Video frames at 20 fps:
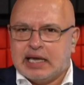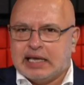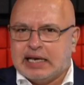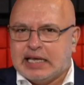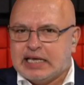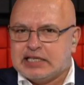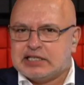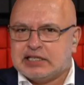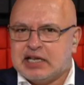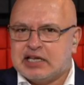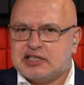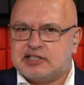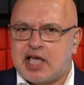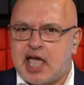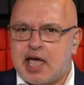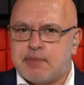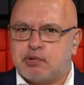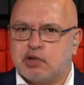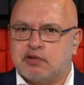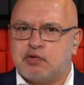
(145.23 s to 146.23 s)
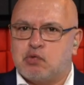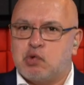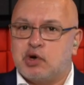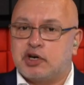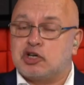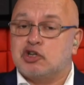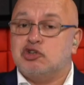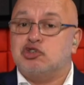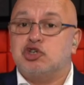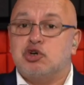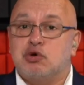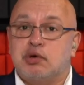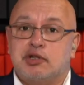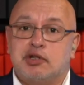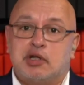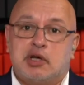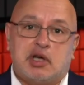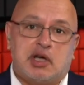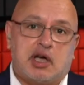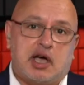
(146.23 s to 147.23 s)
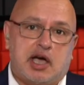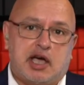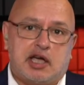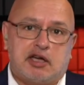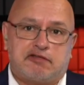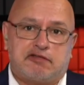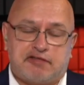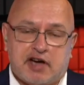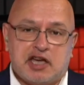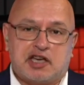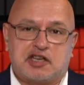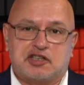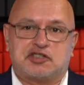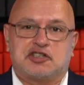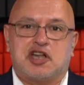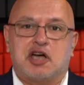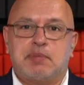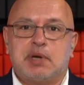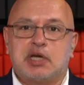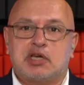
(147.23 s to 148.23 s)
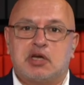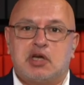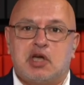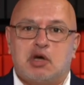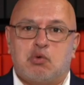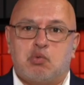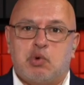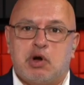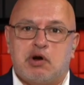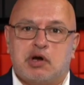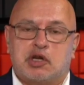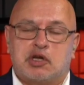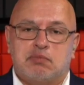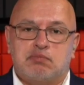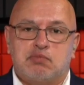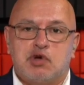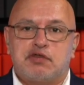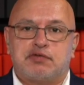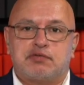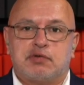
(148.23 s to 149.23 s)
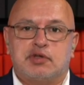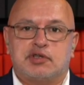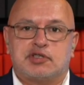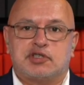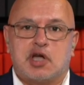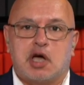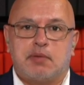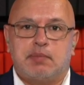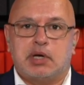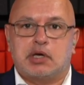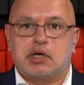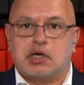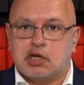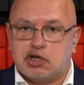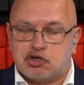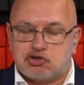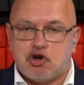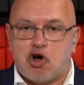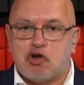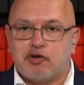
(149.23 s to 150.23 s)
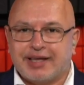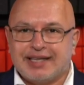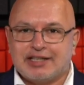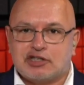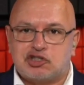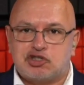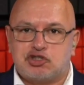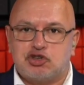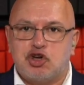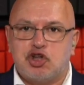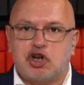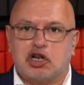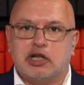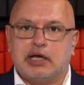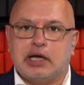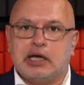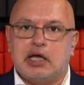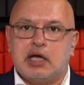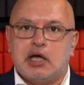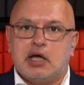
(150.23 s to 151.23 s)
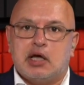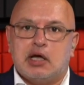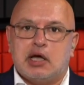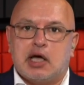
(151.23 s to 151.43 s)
And here's an example of what it can do in a fake stomach, where it can move through the stomach, control externally,